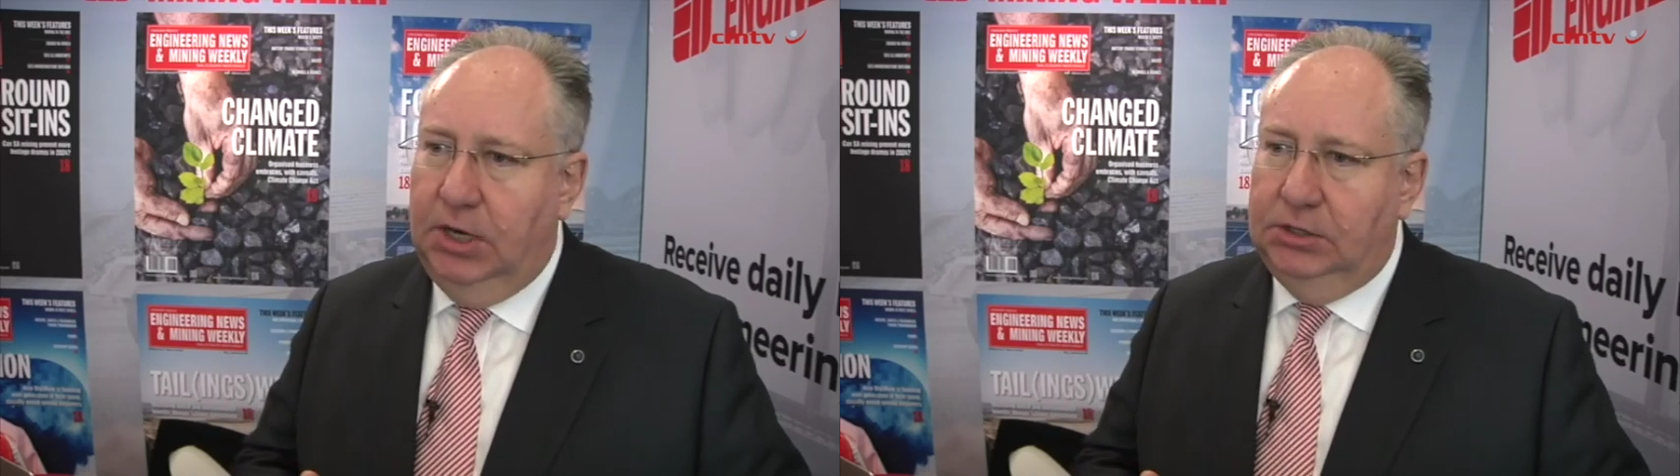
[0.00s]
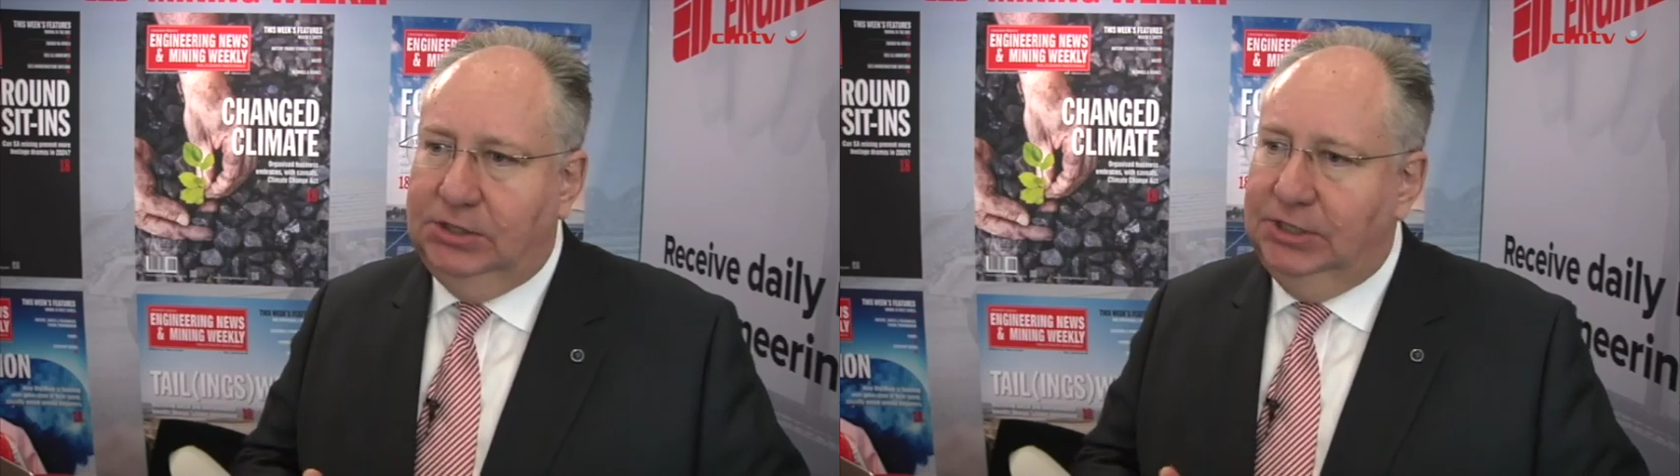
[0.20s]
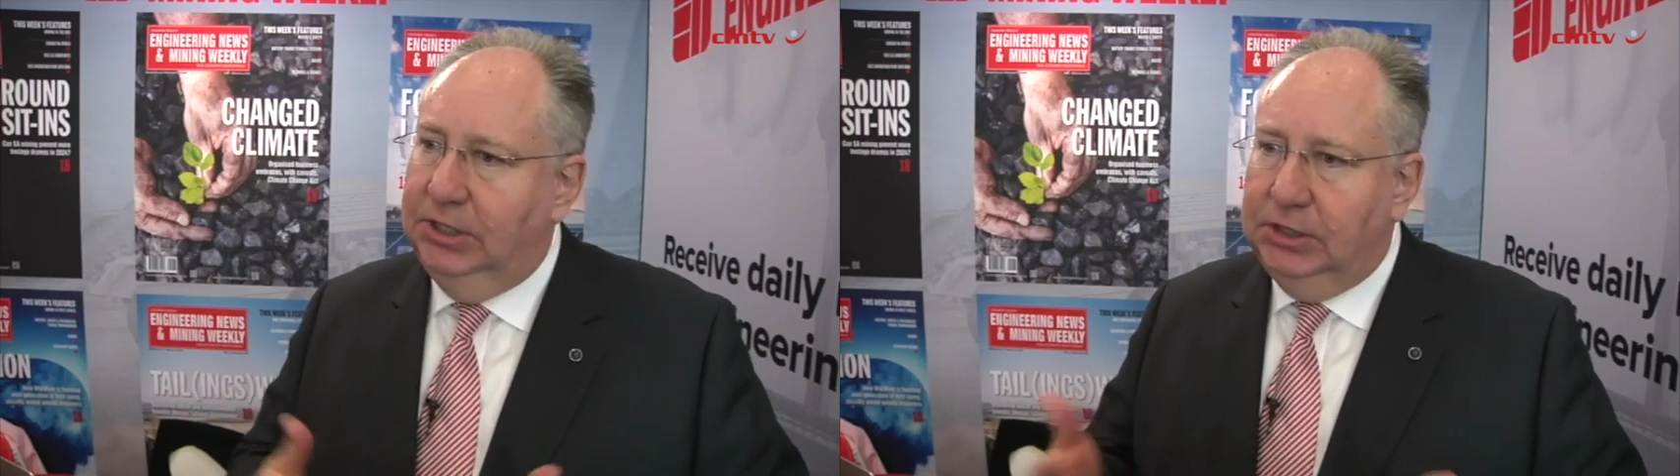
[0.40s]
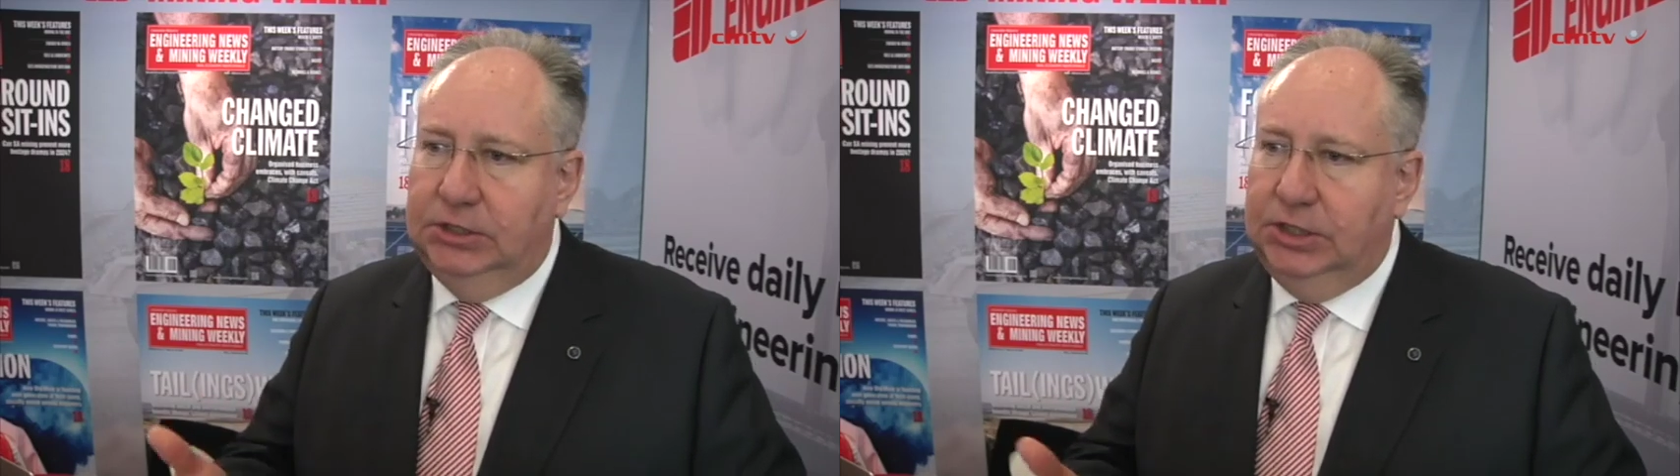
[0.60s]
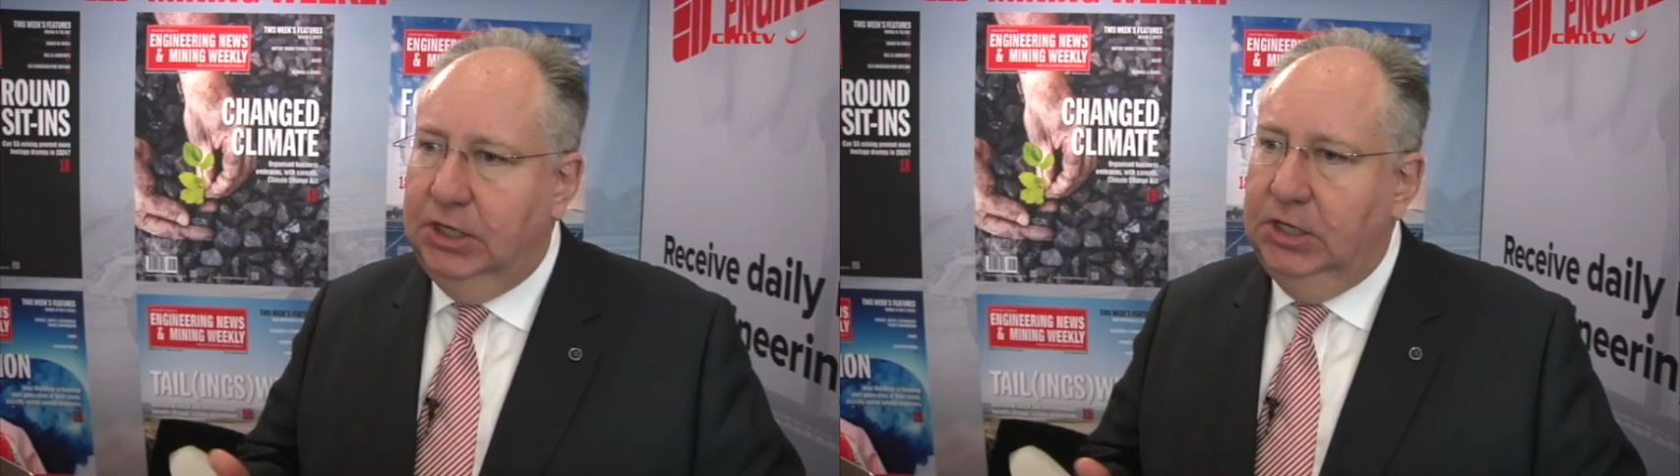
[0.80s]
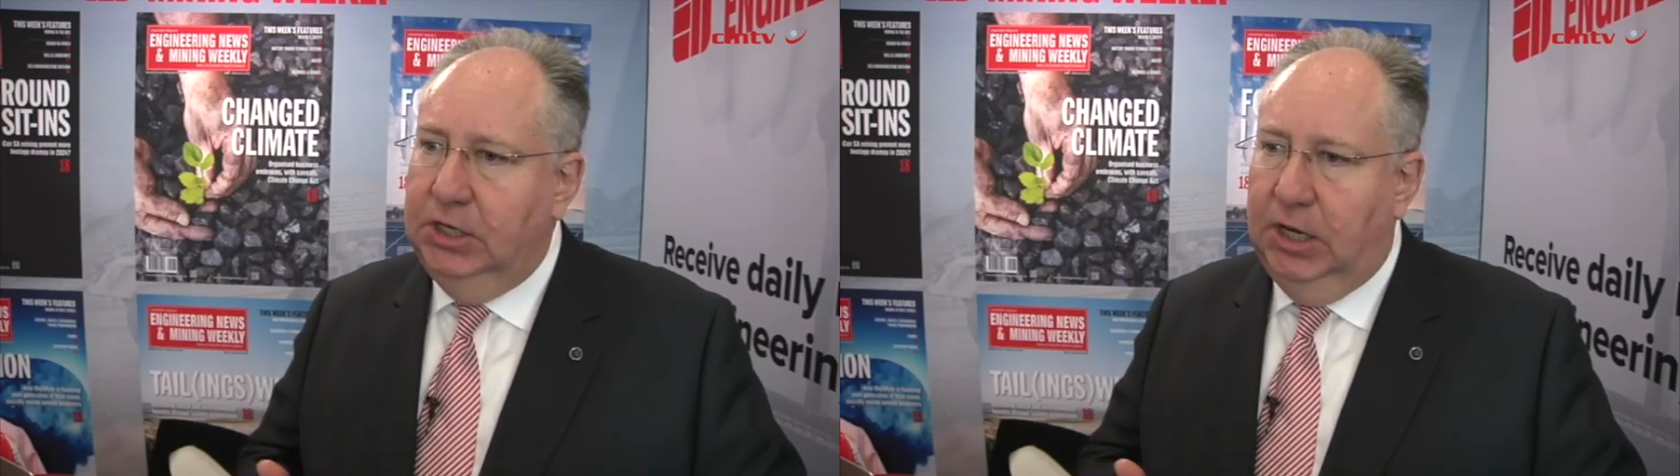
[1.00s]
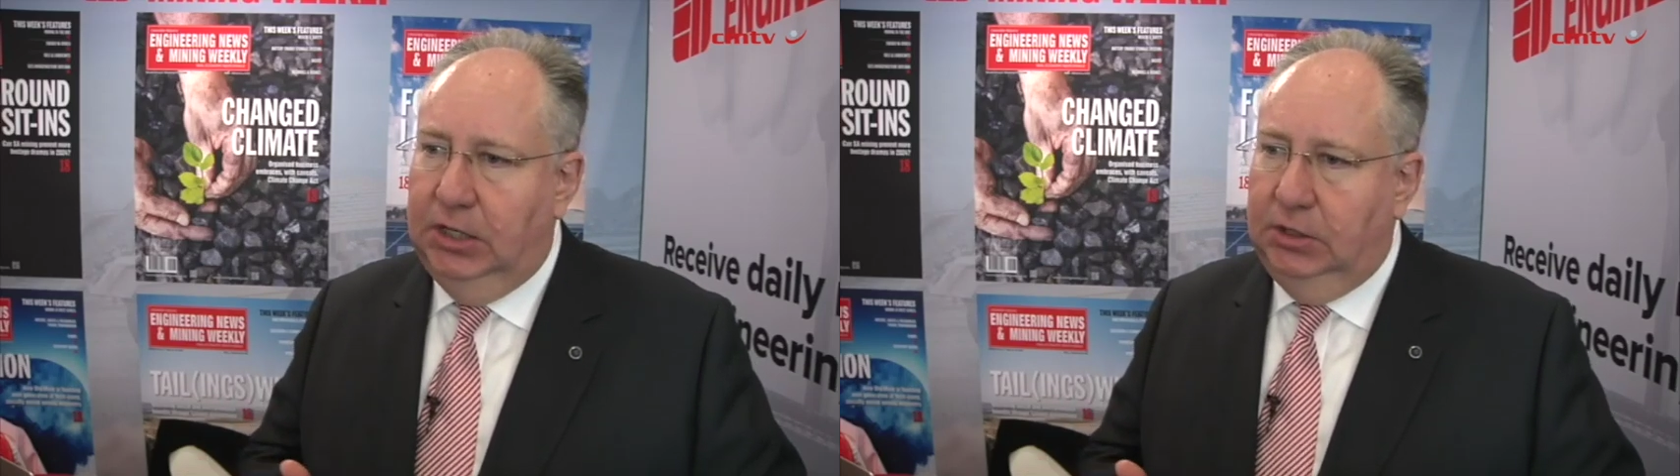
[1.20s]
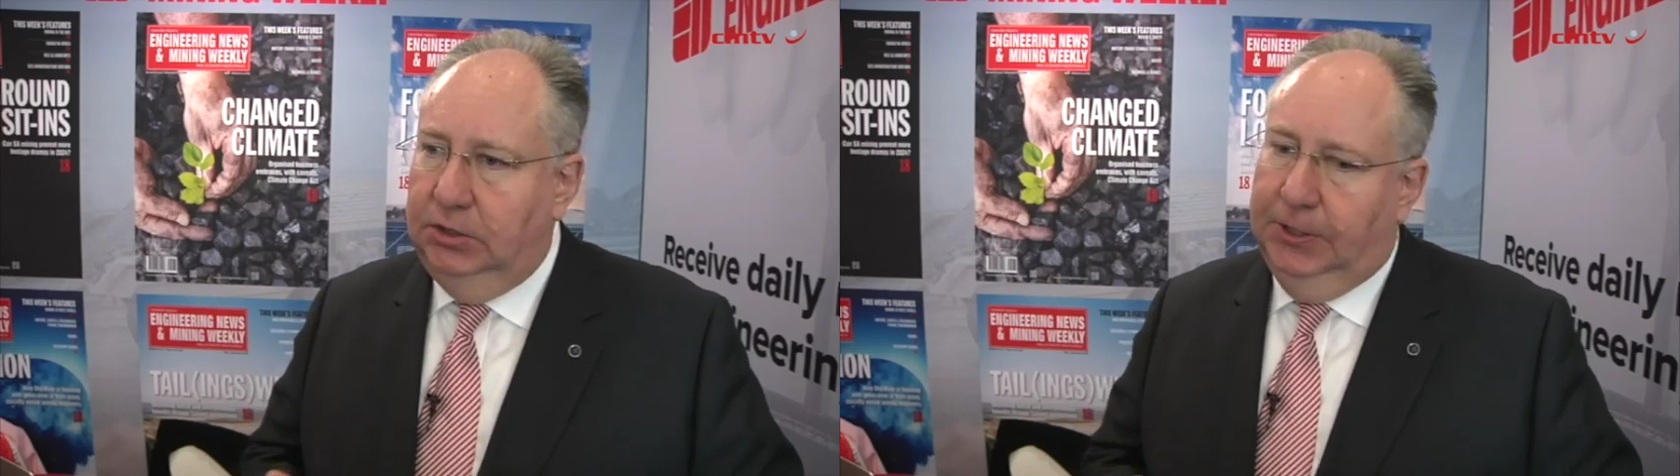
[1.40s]
uncertainty
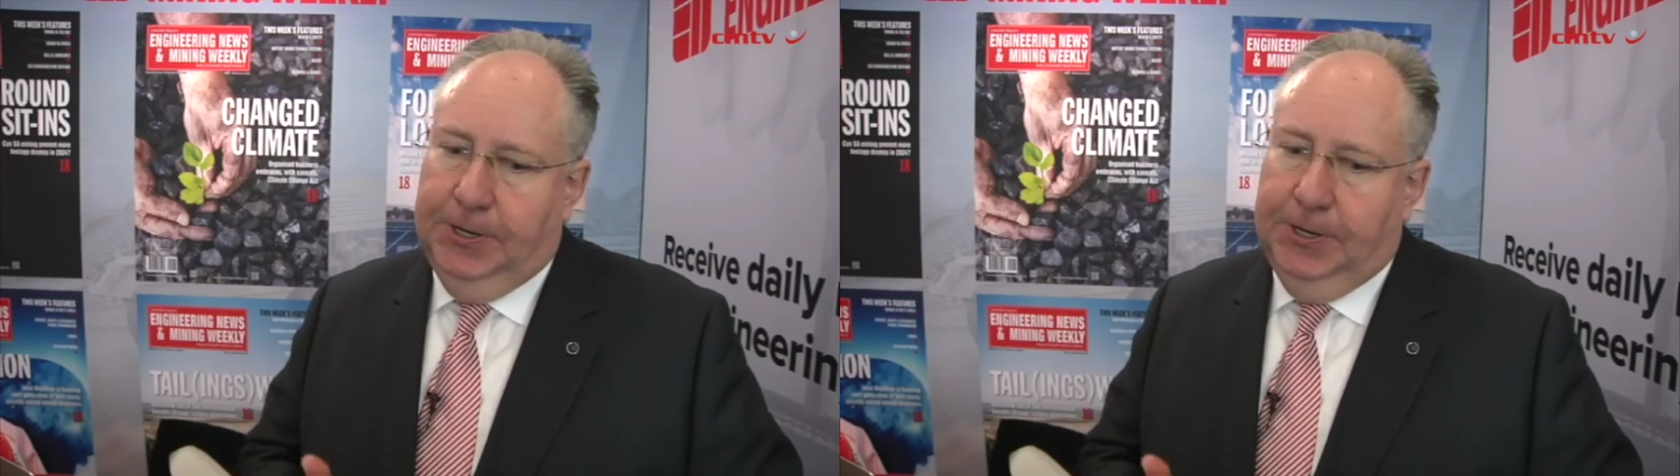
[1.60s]
and